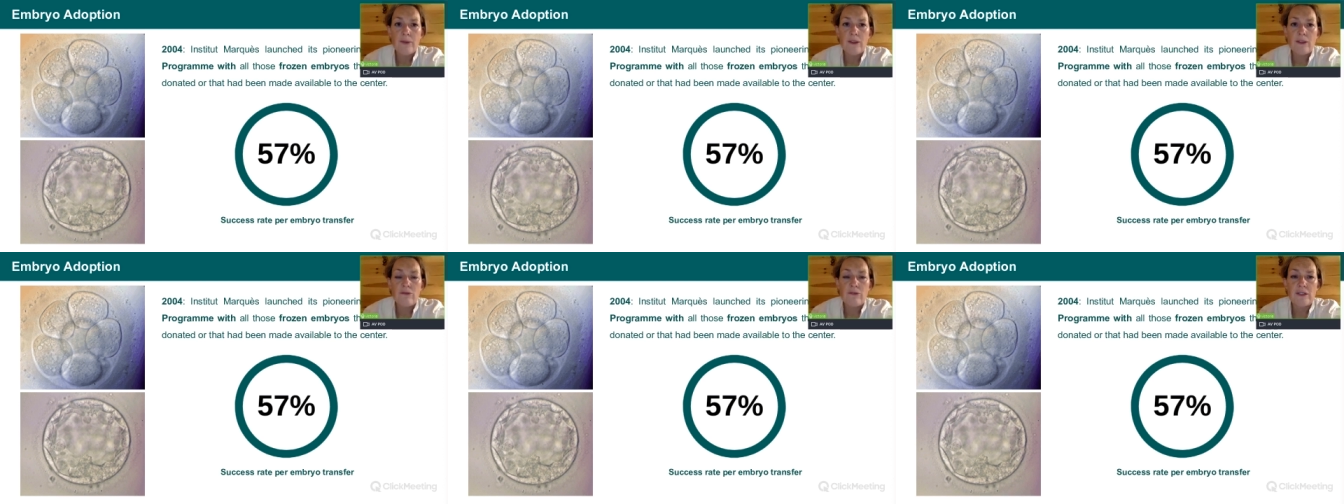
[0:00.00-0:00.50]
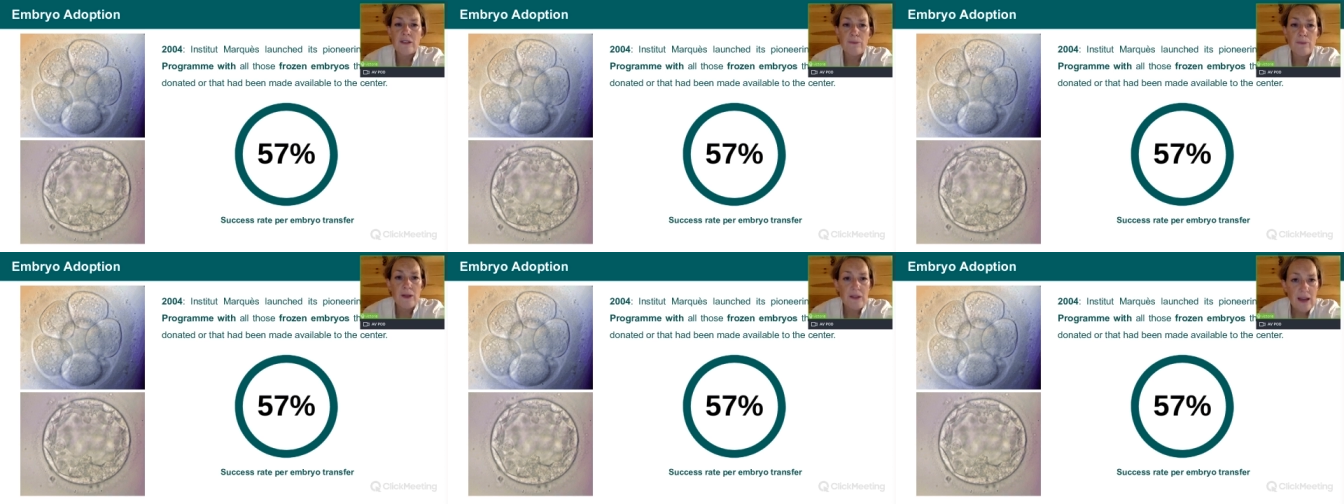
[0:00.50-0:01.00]
but the
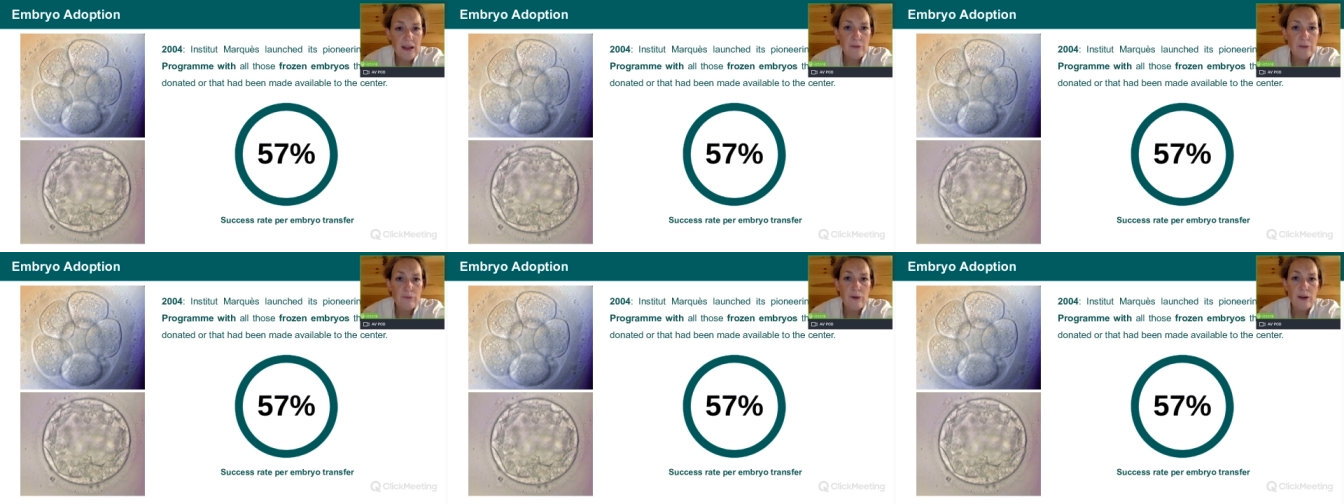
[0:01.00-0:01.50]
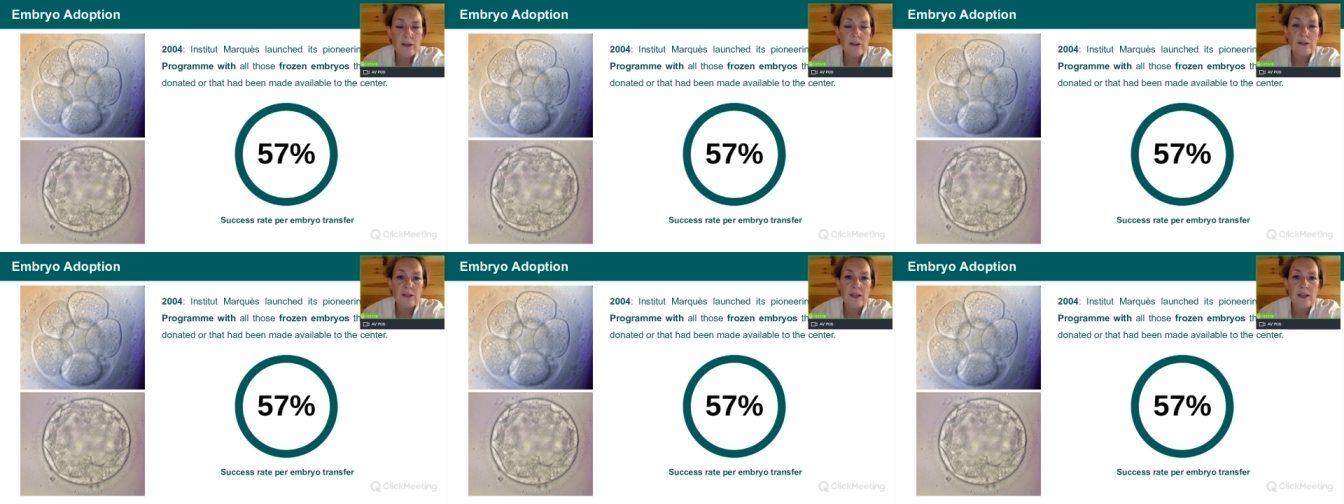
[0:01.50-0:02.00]
recipient has a
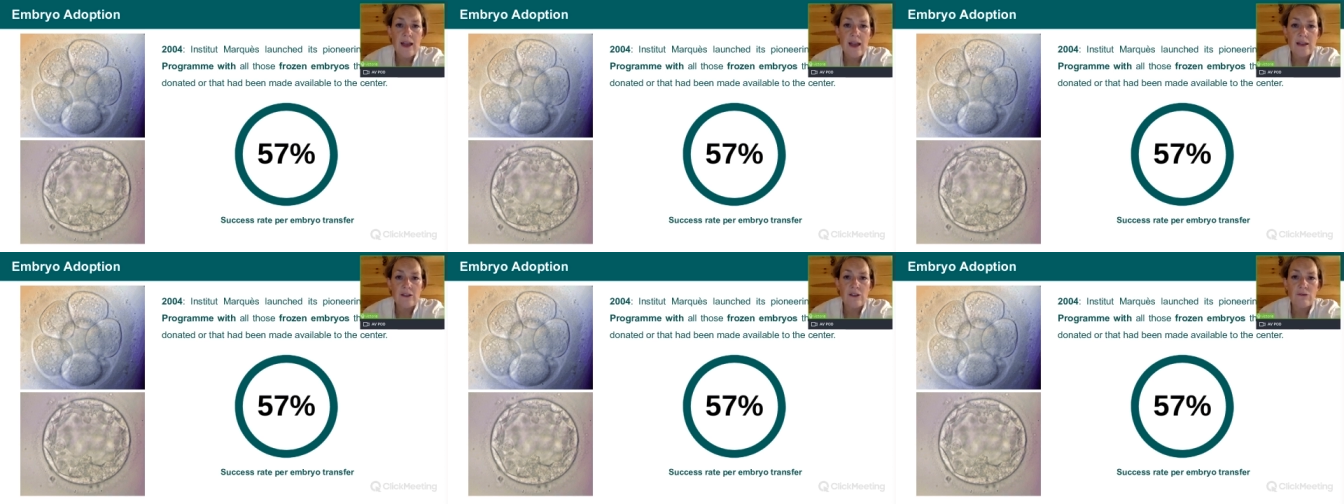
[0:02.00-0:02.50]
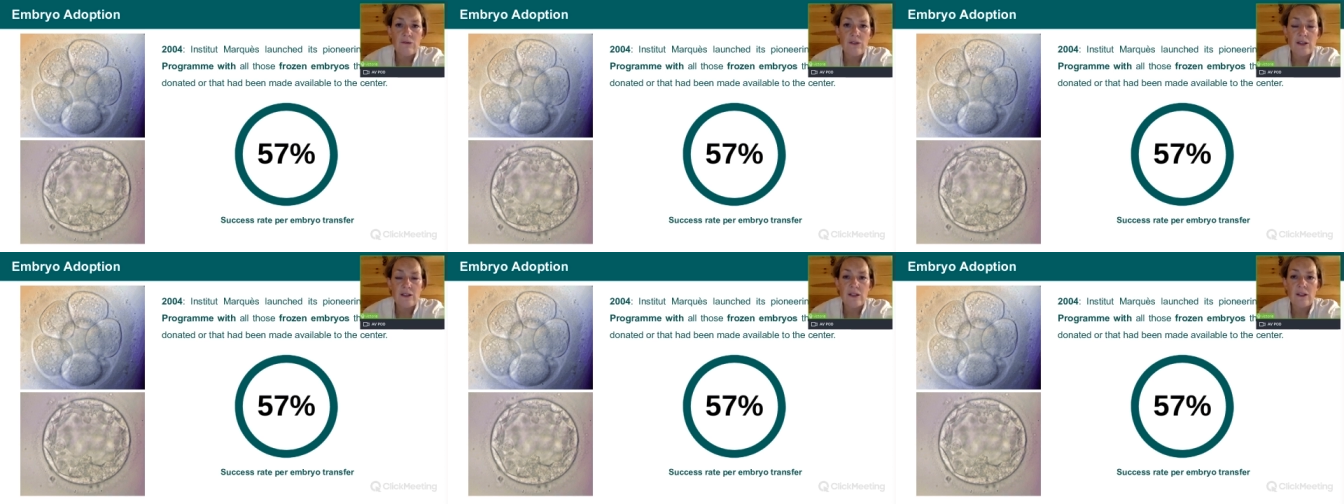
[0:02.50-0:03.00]
pregnancy and can
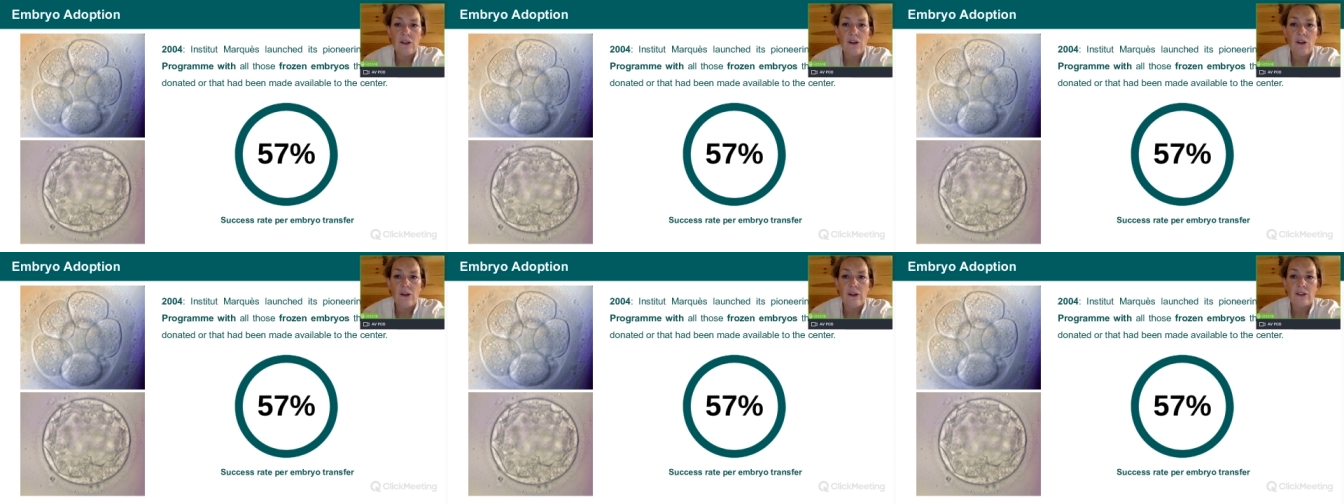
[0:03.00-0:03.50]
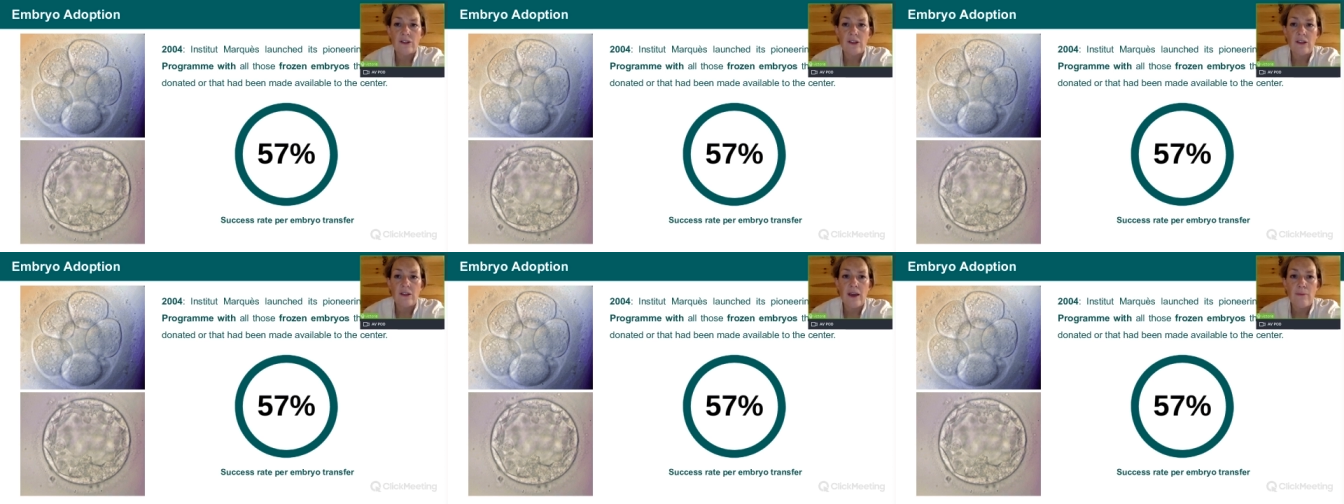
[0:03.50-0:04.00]
rest in the knowledge
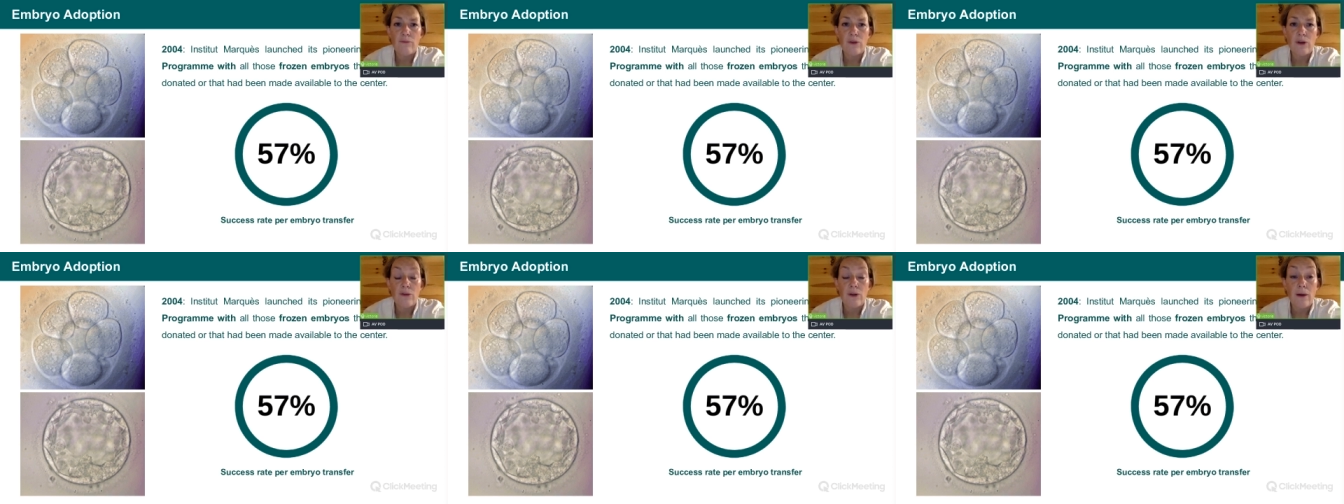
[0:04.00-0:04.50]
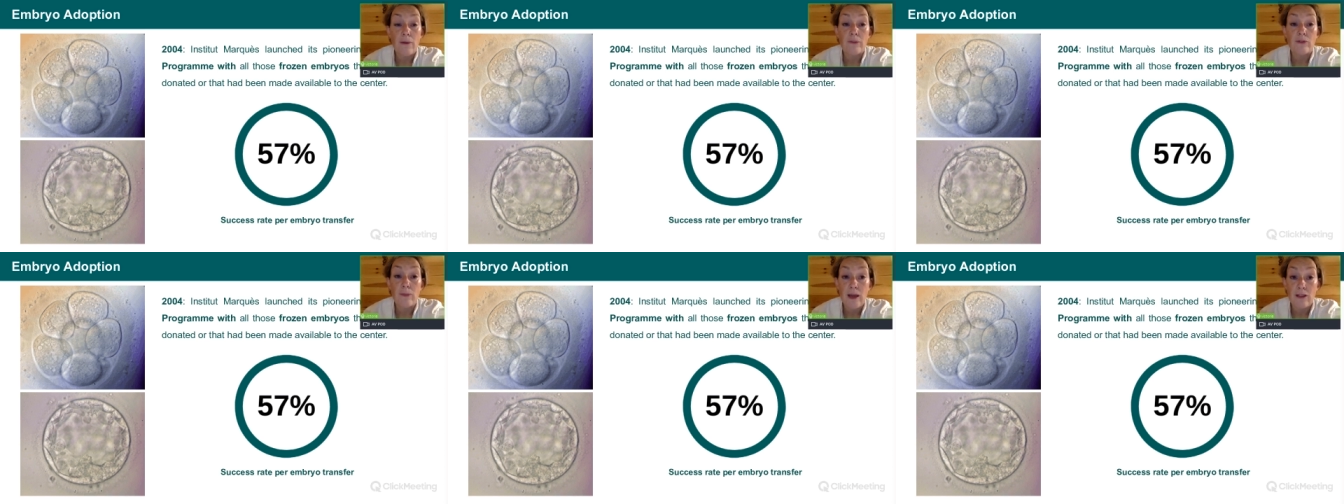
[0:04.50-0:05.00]
that the embryo
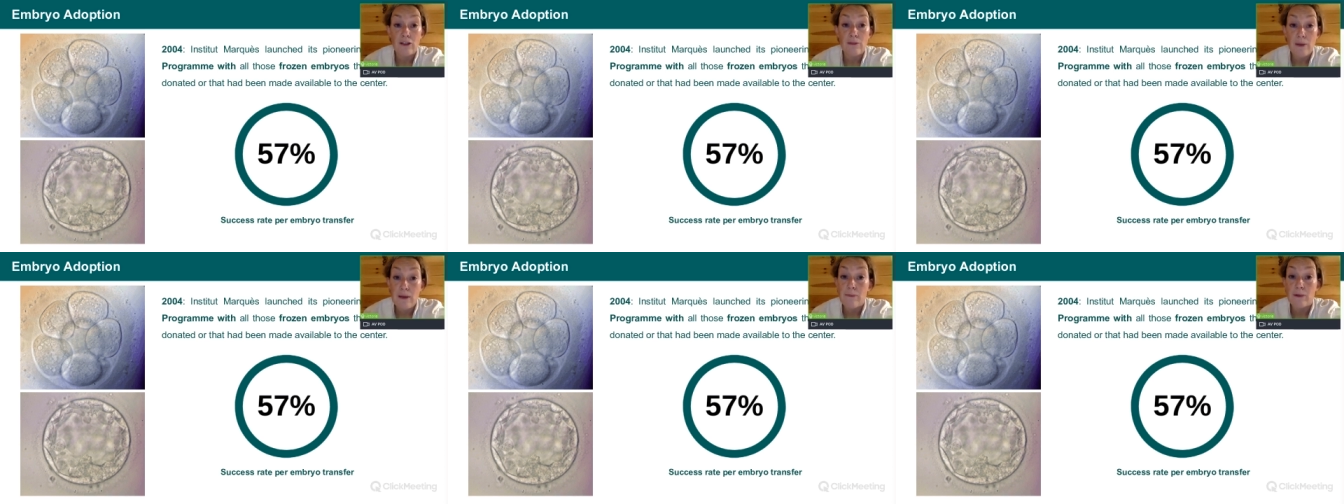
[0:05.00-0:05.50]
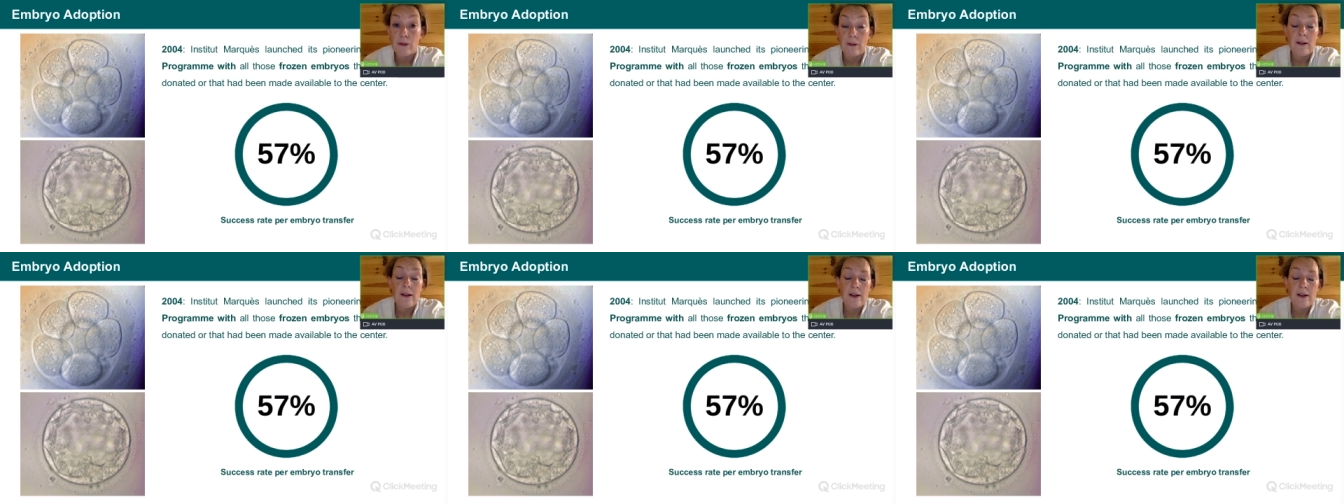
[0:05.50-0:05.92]
comes from healthy people,